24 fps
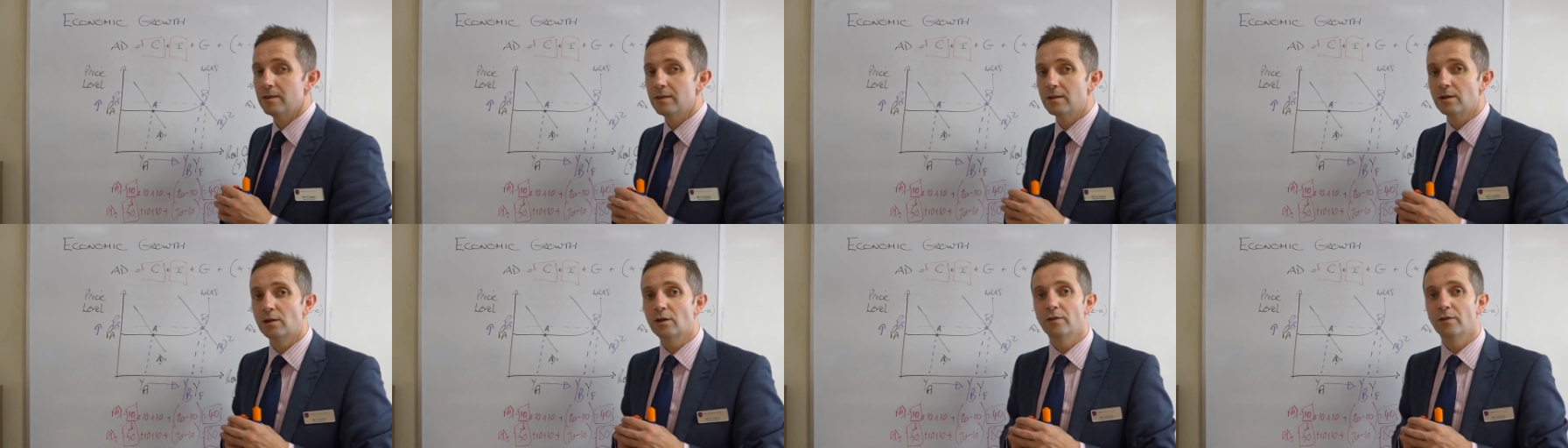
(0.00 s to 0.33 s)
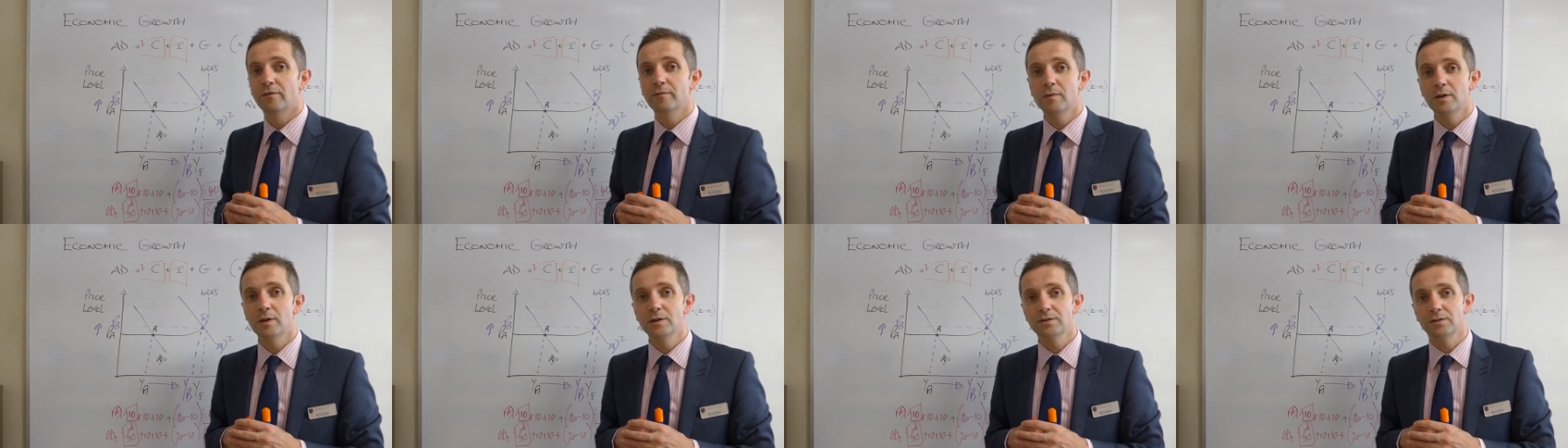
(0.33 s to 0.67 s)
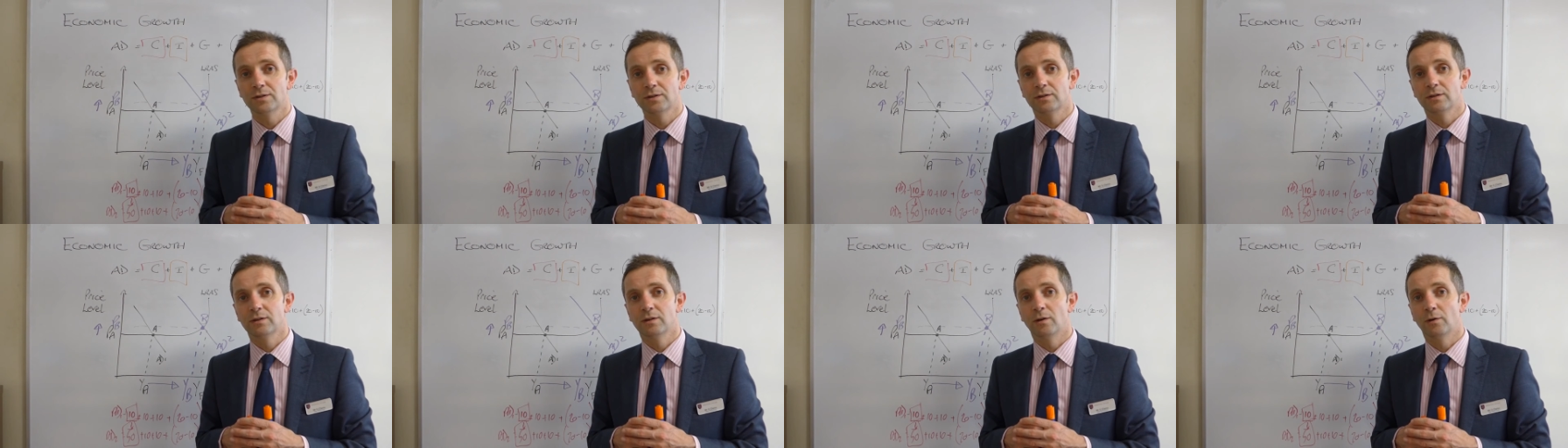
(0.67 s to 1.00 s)
The
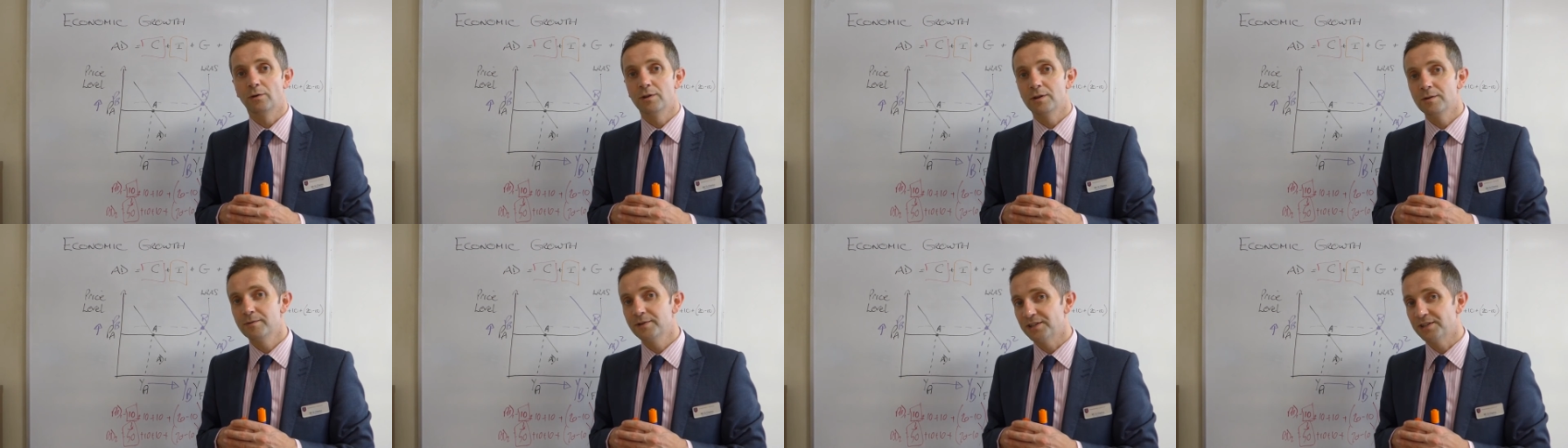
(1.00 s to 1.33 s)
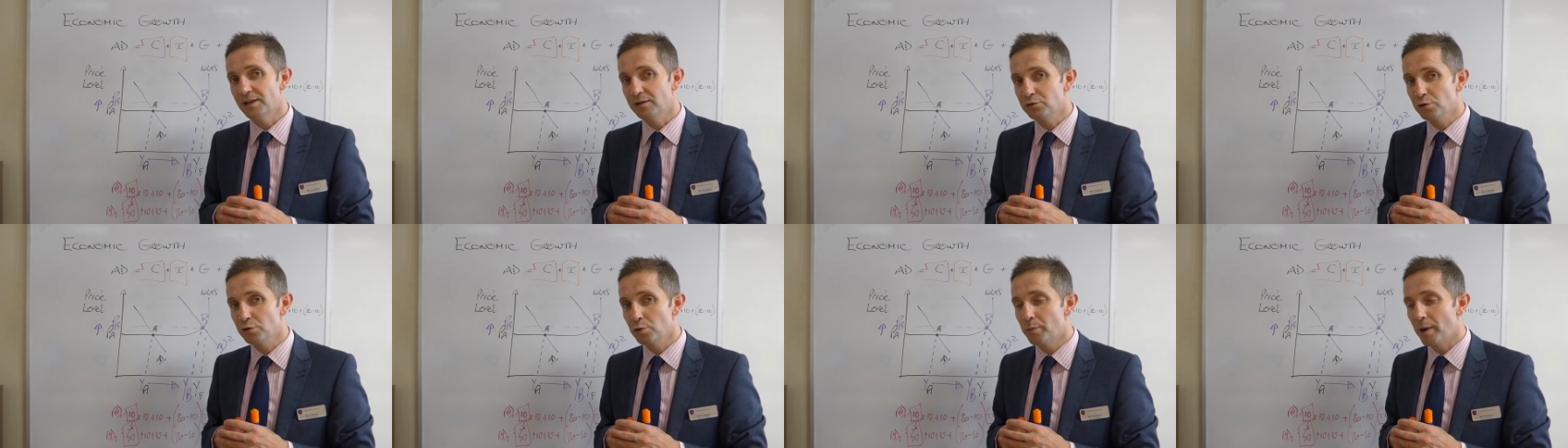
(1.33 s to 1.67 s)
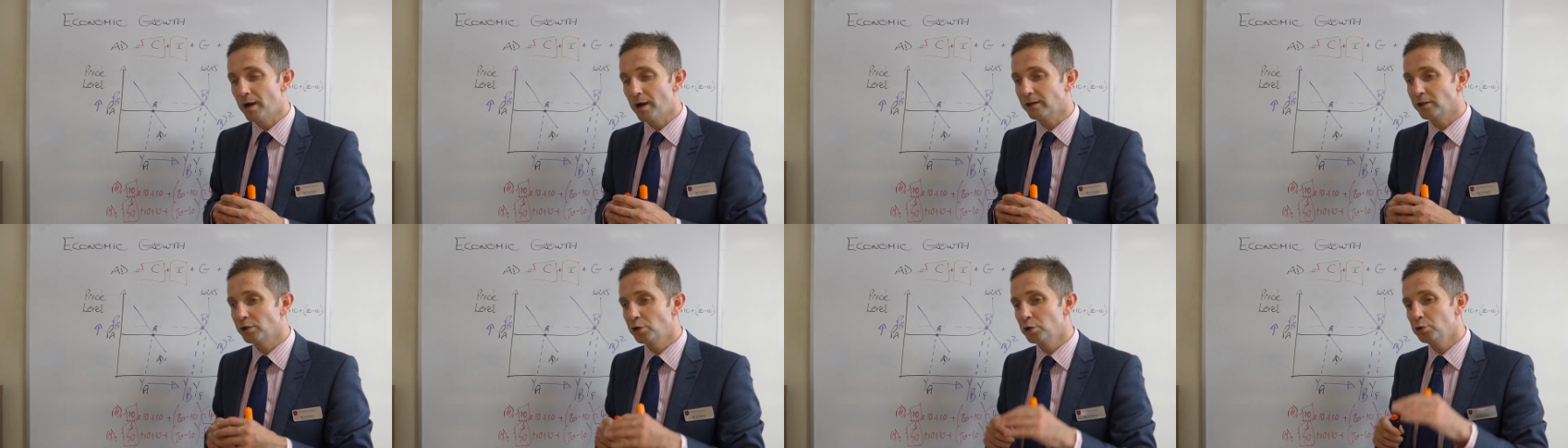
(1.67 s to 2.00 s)
government or the central
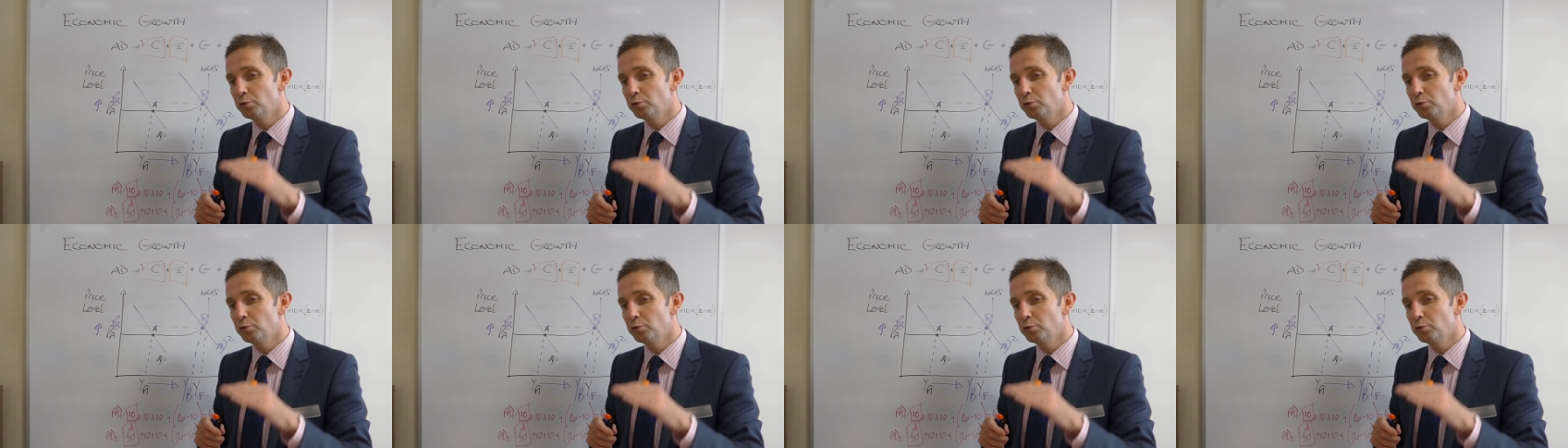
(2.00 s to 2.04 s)
bank